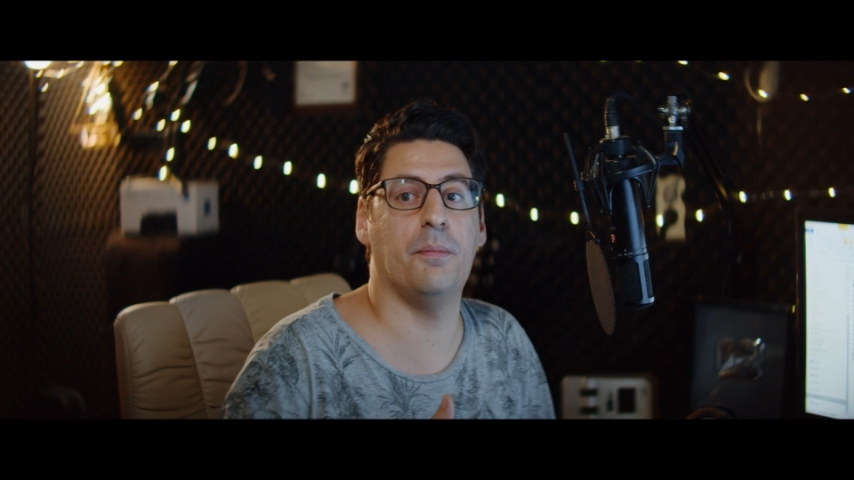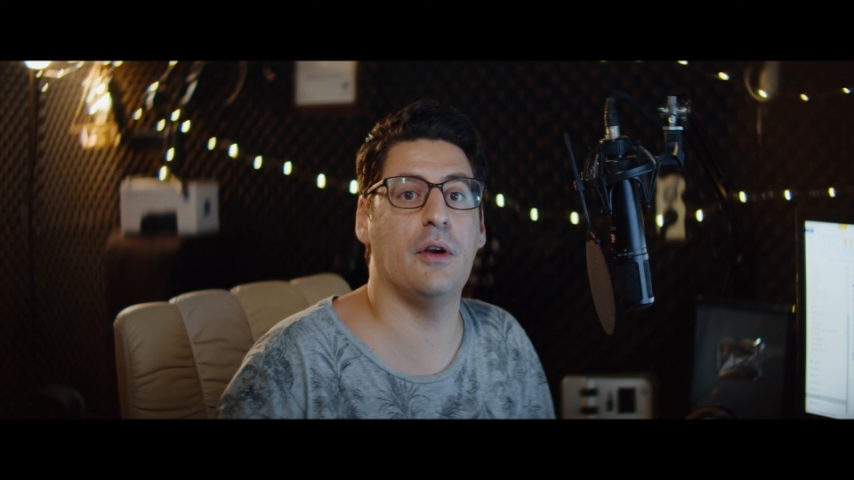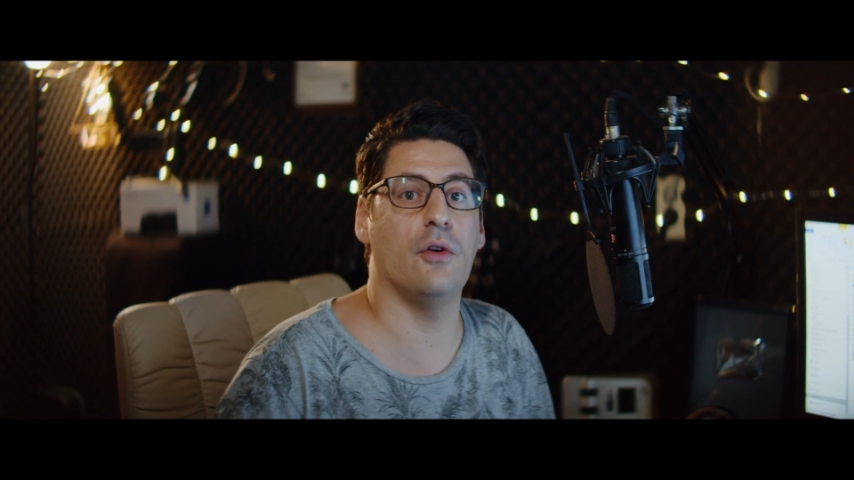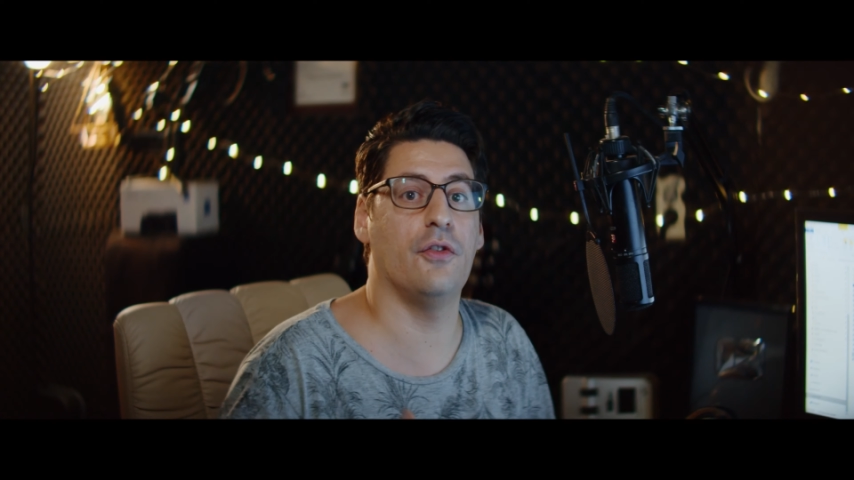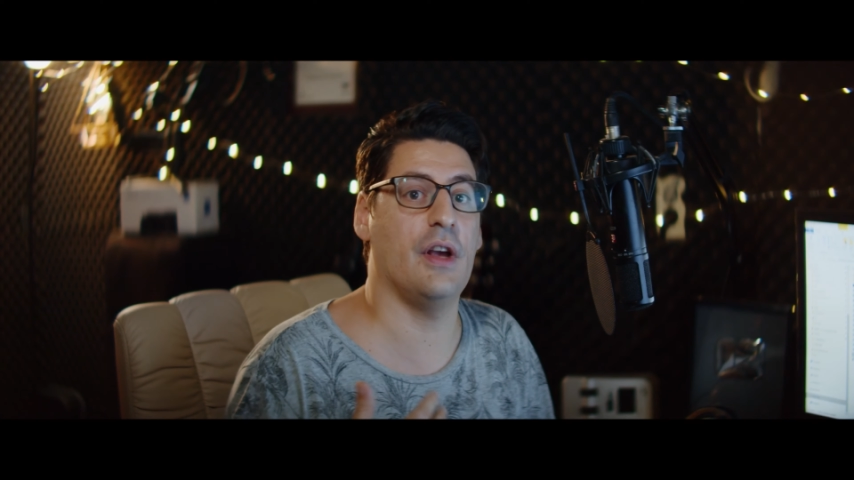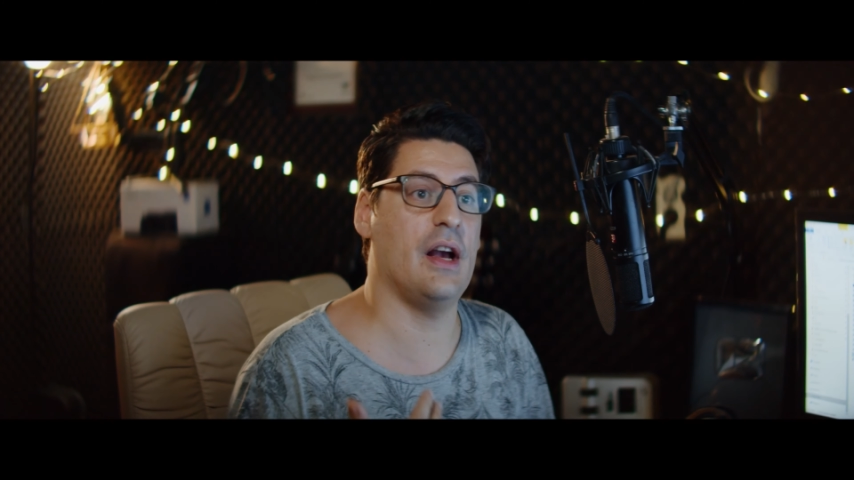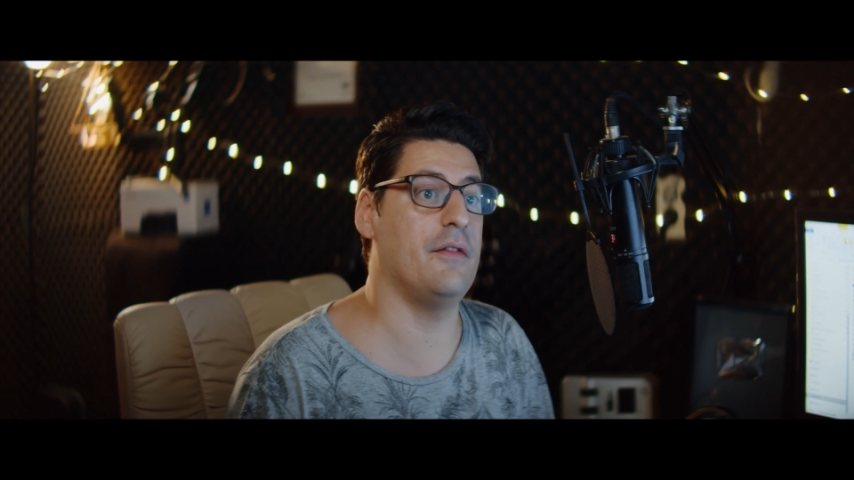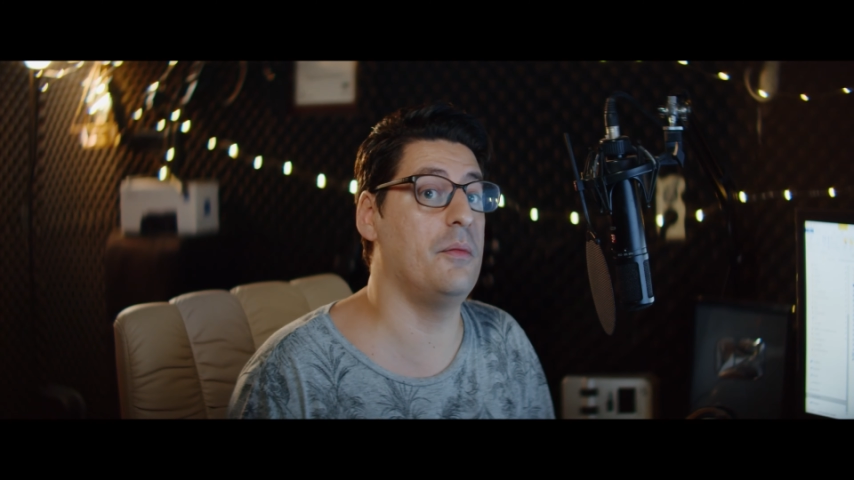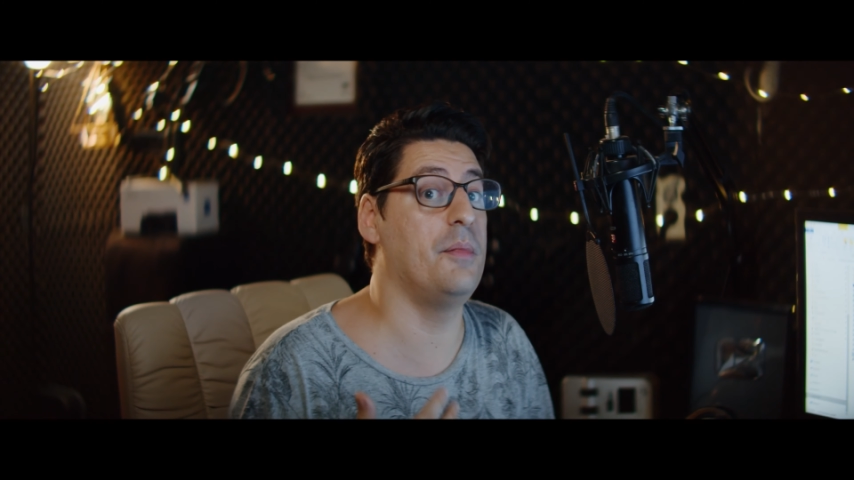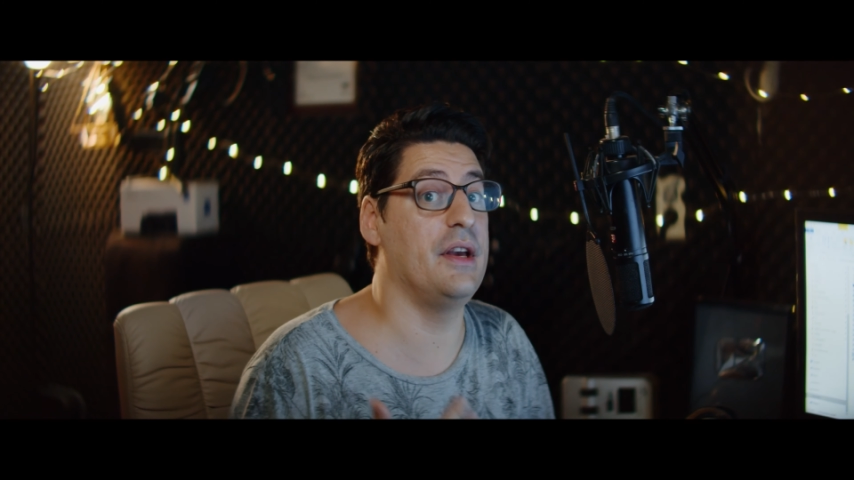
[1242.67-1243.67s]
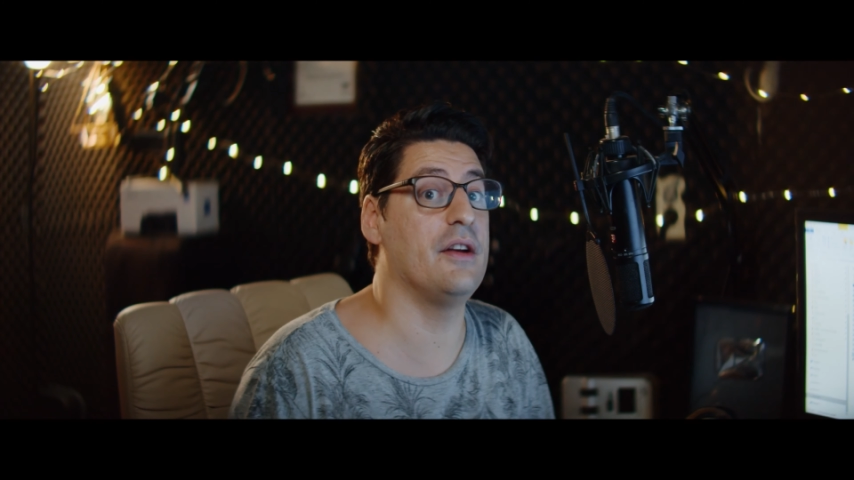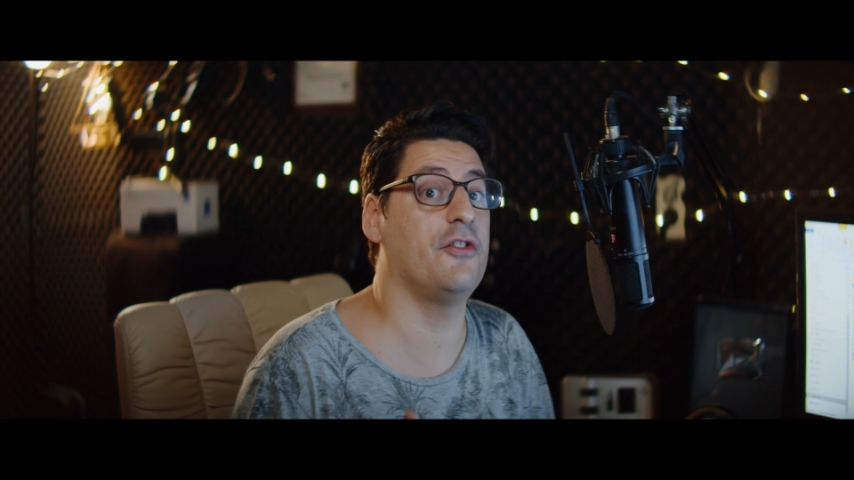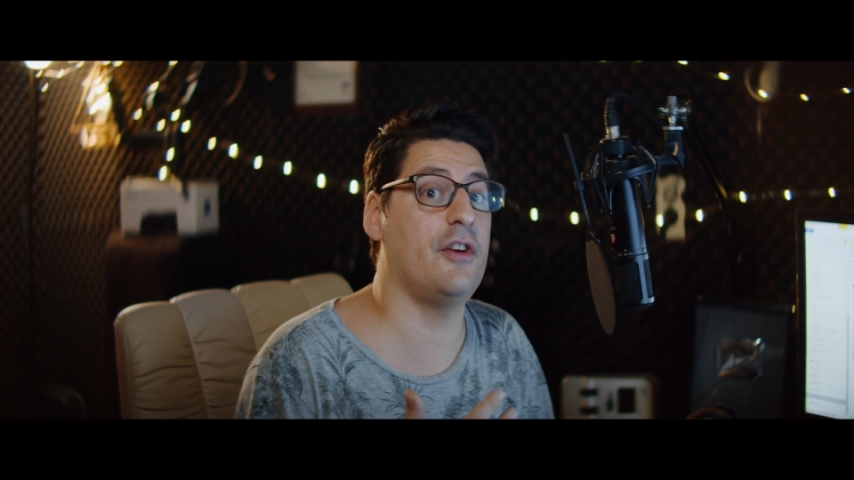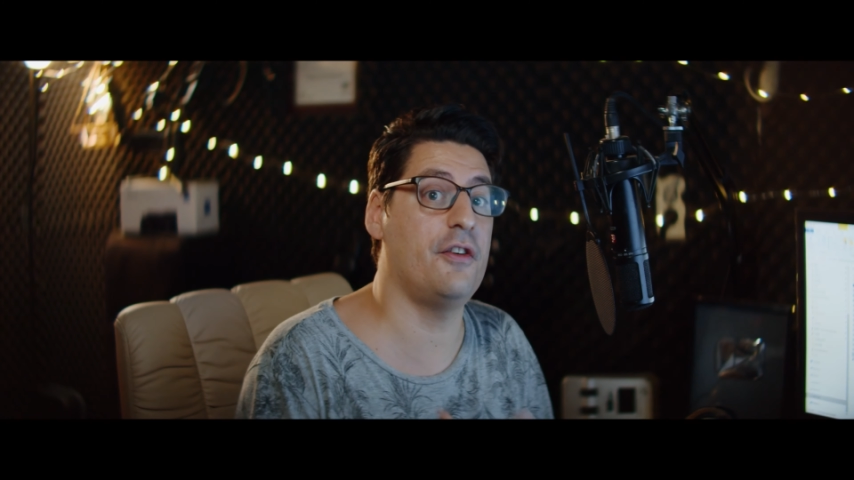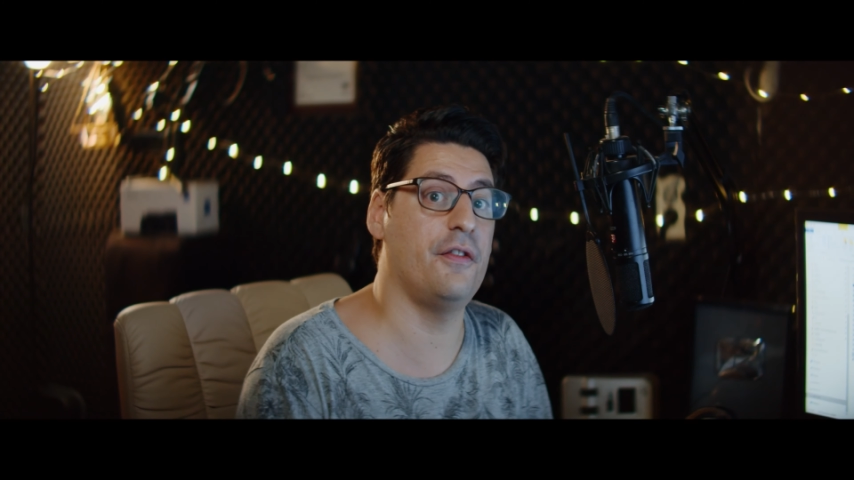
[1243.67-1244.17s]
because they have a bigger
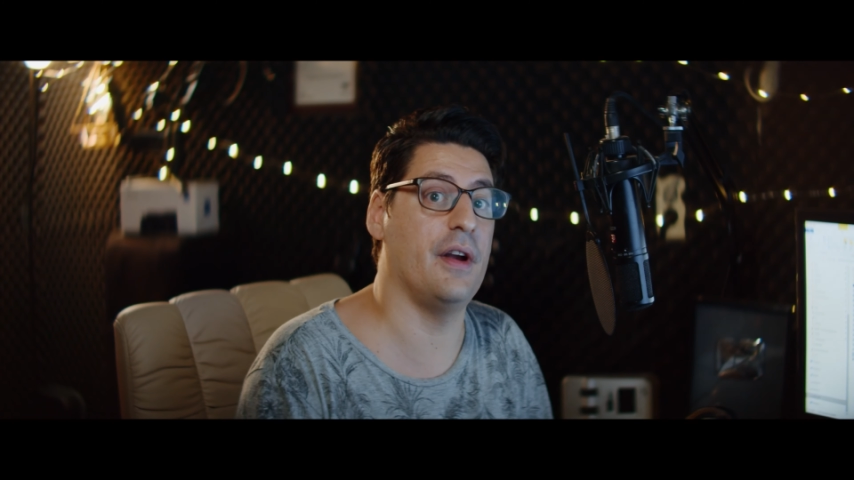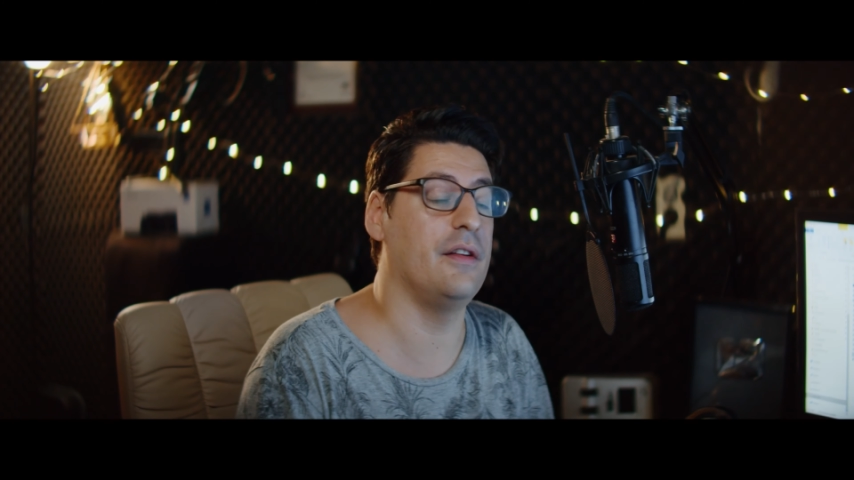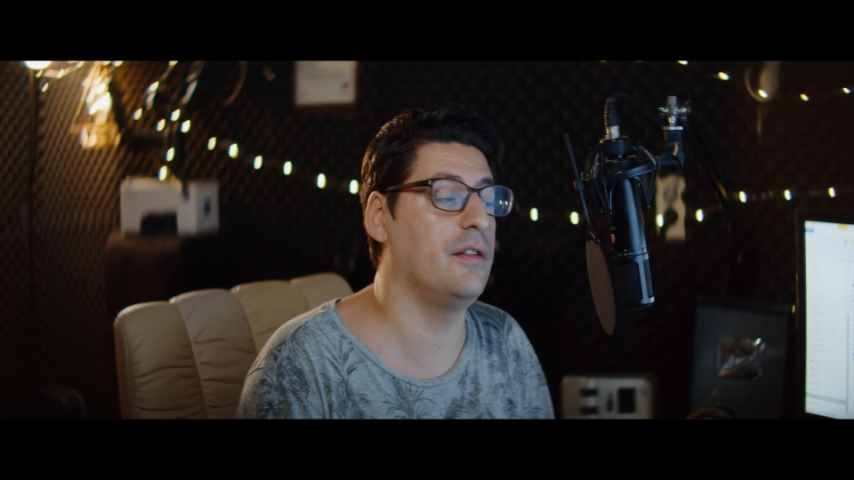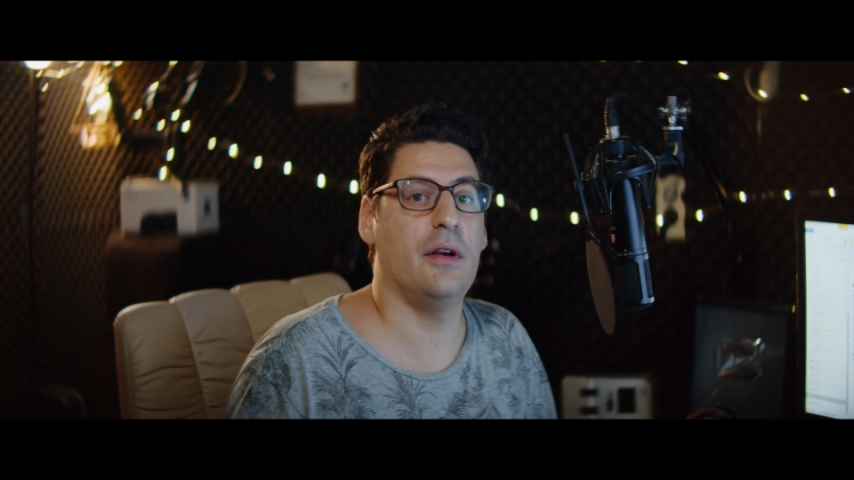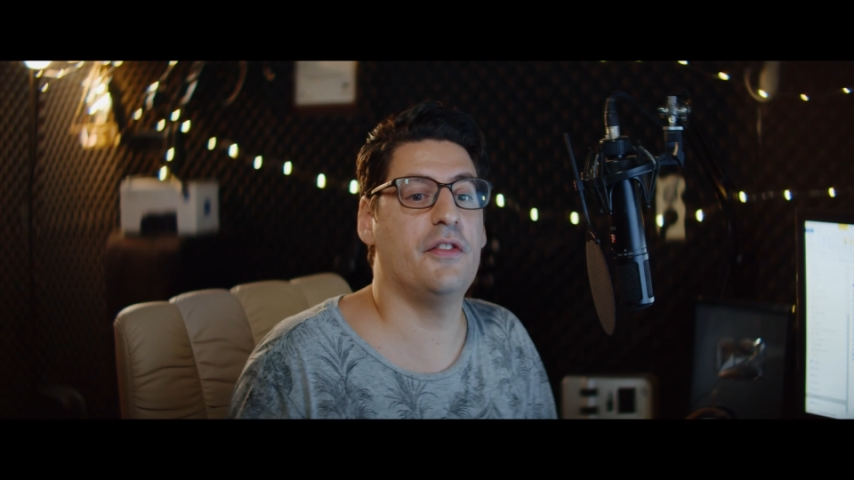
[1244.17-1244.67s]
surface. Surface.